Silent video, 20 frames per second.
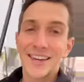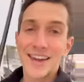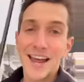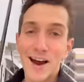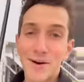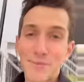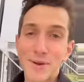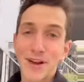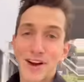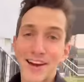
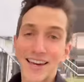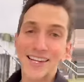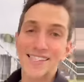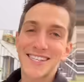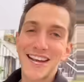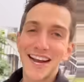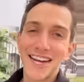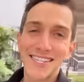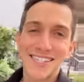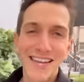Now I'll be
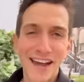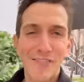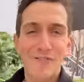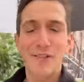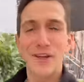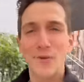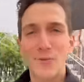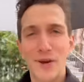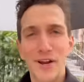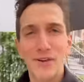honest, I
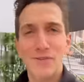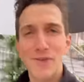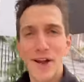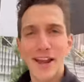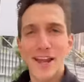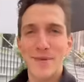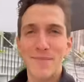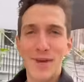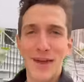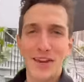definitely wouldn't
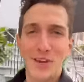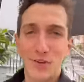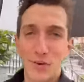recommend